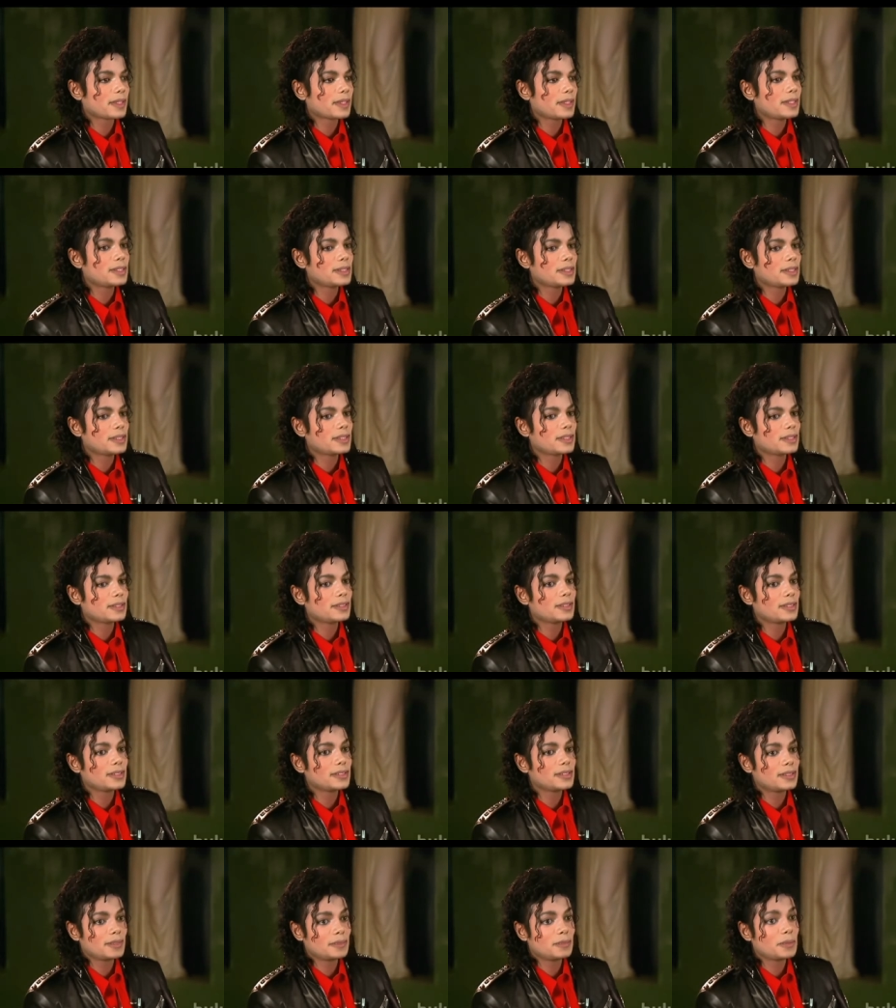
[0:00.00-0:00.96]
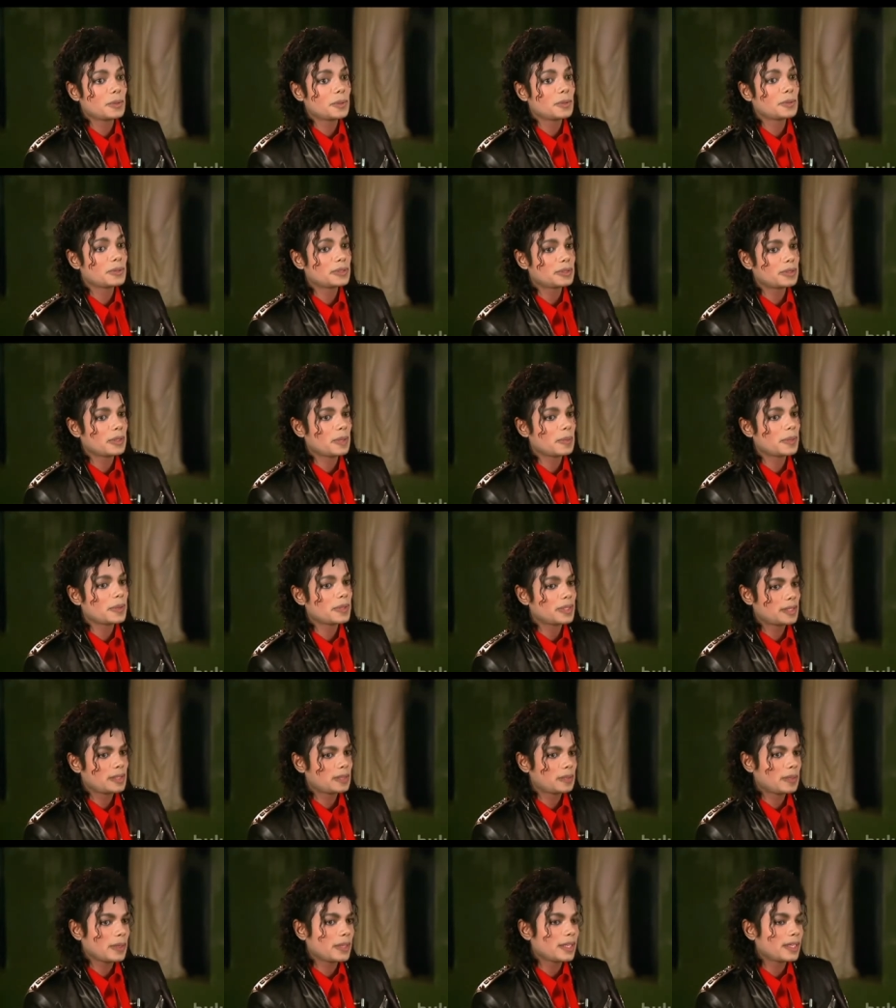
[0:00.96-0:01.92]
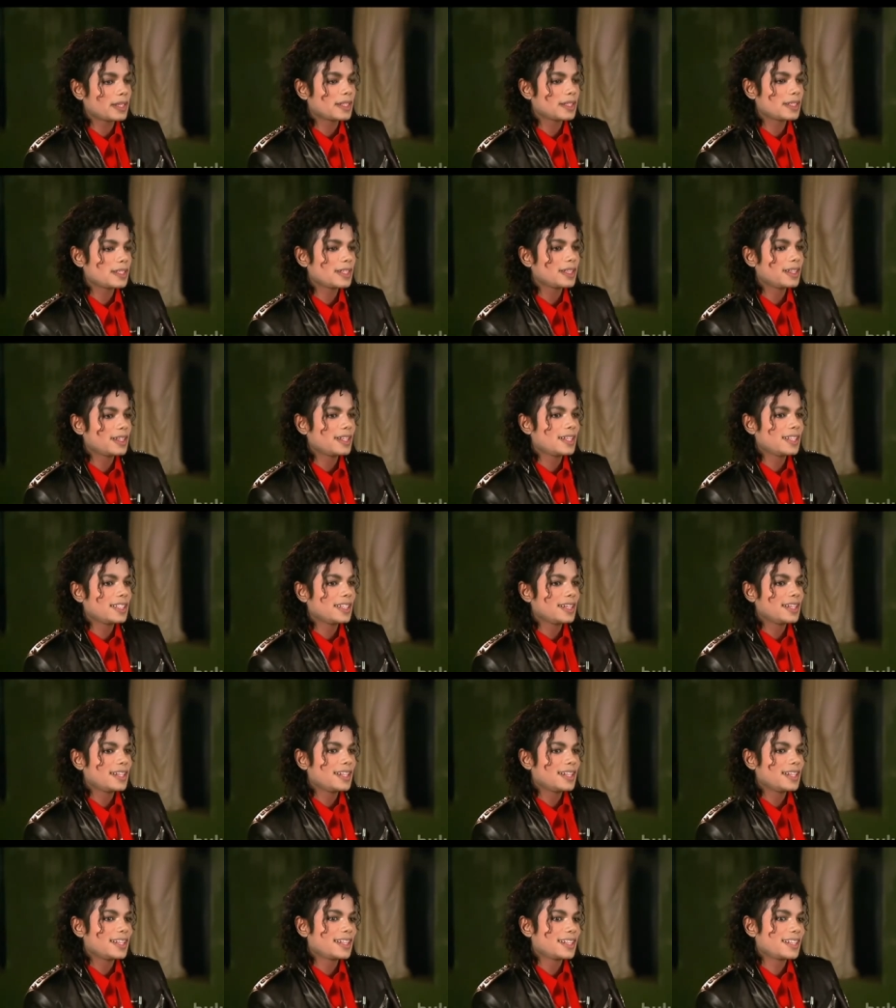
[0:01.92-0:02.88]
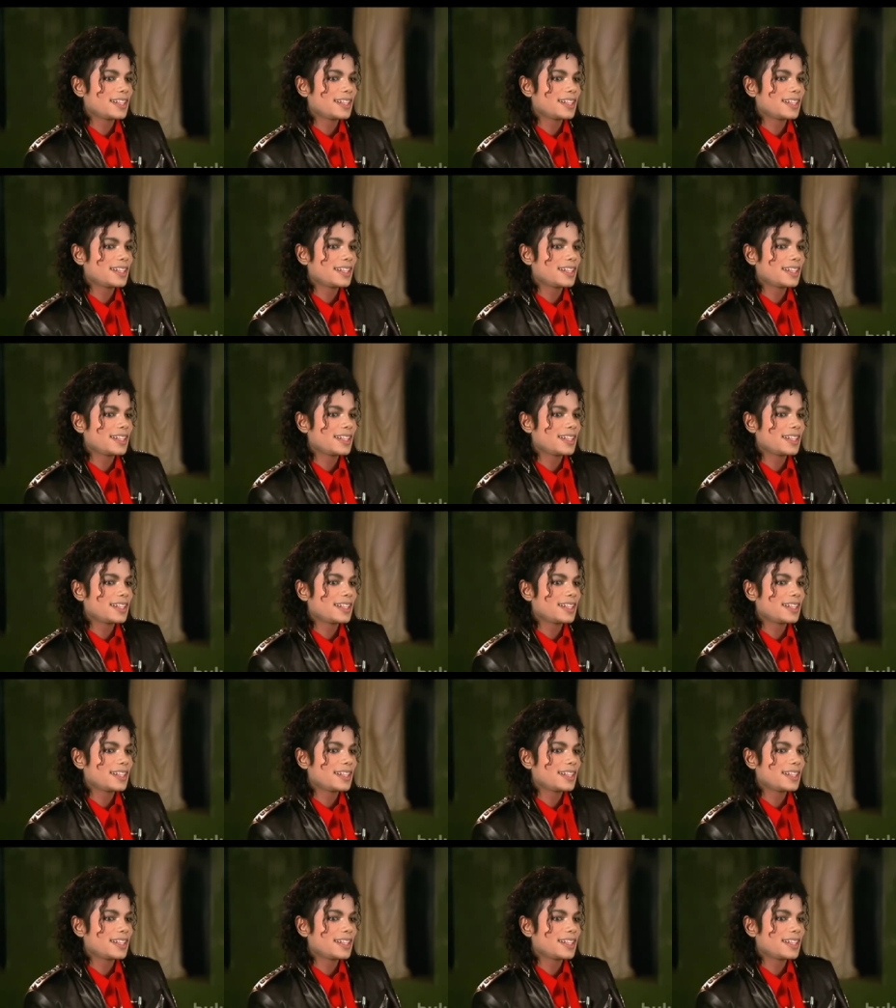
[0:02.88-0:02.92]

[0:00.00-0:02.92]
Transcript: it's, a, it's a bold statement to make. Mm-hmm.